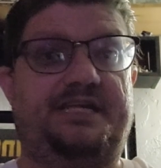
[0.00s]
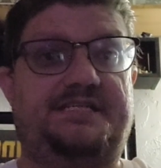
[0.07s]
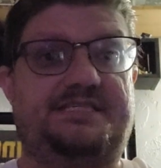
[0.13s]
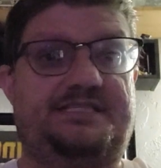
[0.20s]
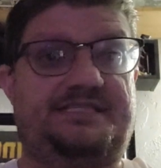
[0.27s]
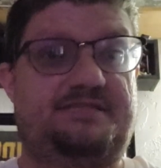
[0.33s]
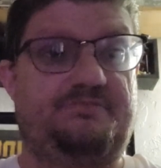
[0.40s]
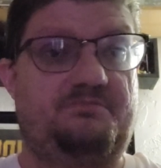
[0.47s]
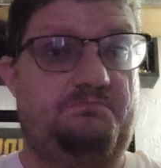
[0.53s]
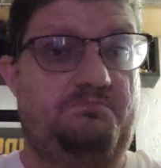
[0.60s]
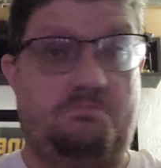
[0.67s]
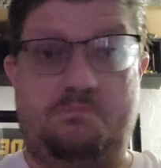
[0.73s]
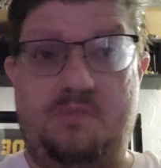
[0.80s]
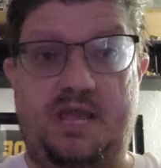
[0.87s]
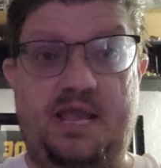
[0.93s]
it's
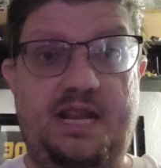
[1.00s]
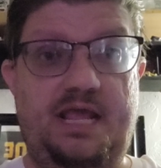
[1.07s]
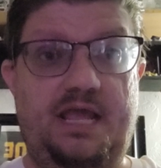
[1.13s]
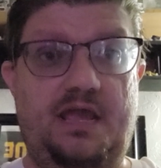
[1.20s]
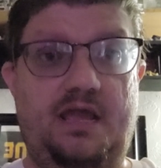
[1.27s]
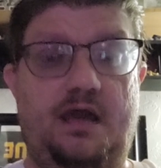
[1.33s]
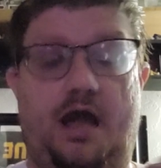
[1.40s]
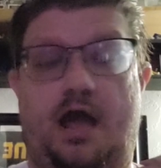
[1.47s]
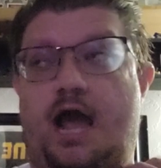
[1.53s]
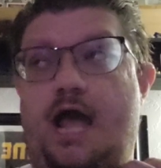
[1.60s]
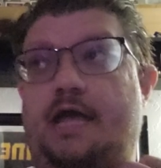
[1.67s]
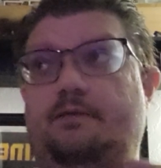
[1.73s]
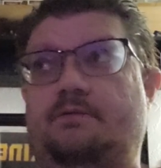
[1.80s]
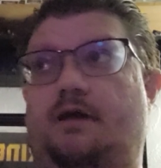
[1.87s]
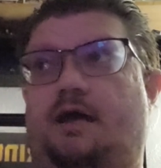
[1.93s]
meaning.
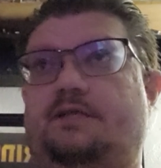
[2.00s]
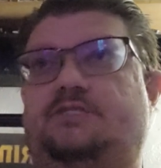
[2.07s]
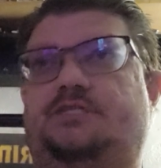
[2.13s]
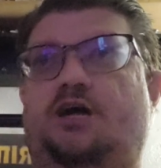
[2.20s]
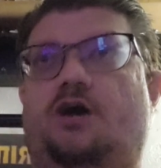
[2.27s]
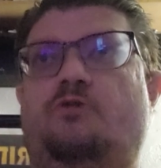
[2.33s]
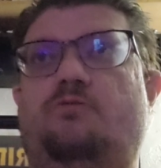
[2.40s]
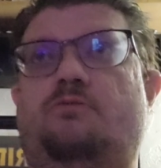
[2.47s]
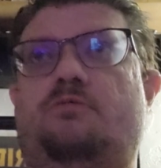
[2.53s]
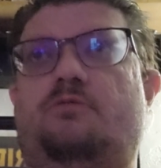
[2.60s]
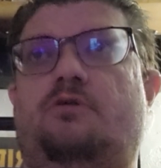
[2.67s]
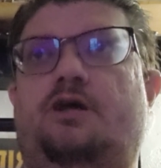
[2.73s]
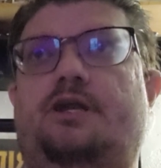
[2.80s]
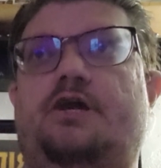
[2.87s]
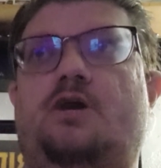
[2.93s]
I I don't
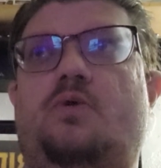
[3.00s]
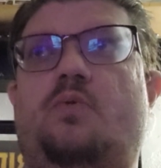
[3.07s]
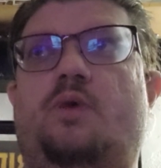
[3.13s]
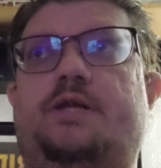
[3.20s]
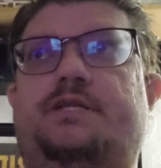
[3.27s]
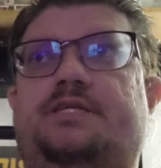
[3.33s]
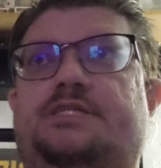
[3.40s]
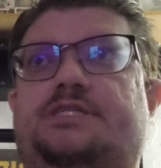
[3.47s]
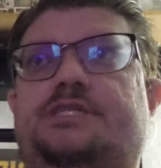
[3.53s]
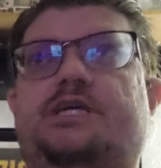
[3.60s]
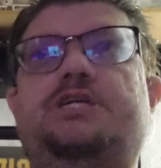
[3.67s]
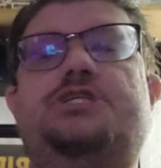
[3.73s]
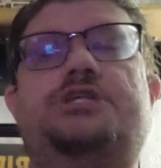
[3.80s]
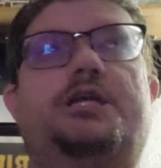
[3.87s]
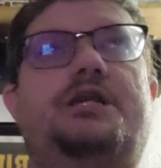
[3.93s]
really know what
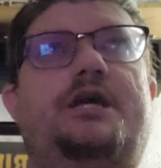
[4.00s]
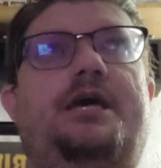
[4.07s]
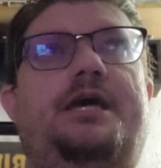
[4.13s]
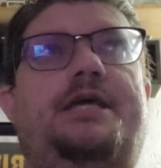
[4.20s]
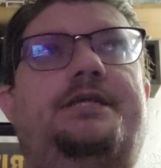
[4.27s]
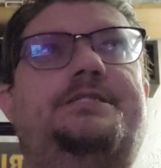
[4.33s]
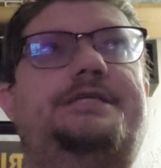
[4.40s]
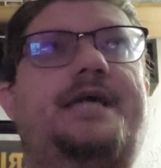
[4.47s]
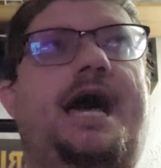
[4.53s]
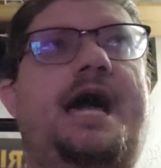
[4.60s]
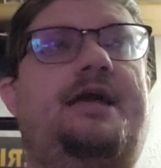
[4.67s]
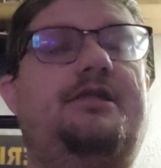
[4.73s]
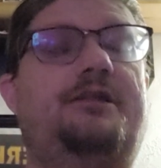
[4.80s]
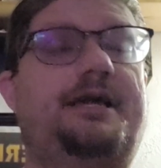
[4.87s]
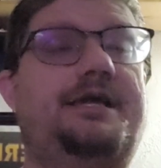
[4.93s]
decision
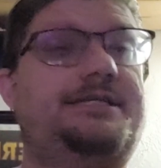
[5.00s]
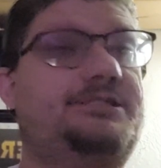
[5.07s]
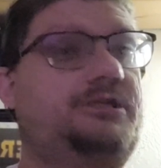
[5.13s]
exactly,